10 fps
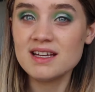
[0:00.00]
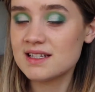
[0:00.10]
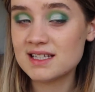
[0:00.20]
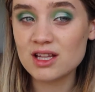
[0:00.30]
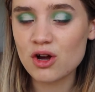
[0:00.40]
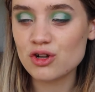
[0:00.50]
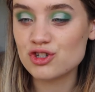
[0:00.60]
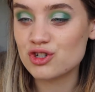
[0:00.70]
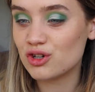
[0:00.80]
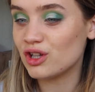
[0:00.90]
Still a gorgeous
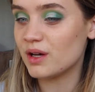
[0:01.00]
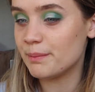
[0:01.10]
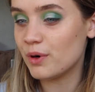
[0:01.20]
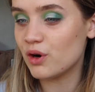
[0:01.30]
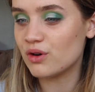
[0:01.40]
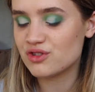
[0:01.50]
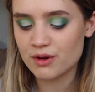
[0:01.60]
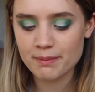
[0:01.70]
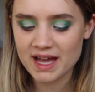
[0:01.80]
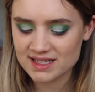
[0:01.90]
colour, but
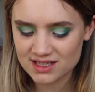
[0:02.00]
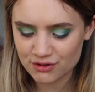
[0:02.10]
compared to the